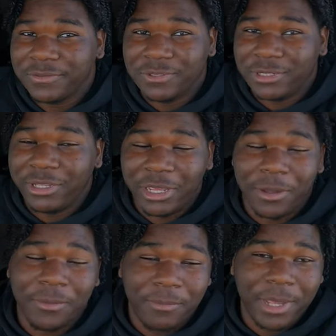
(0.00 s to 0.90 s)
So
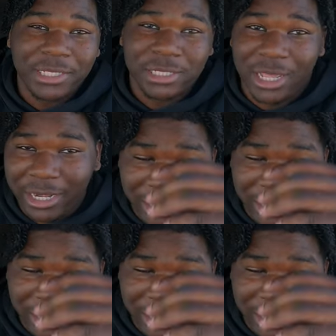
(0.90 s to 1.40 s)
yeah, basically I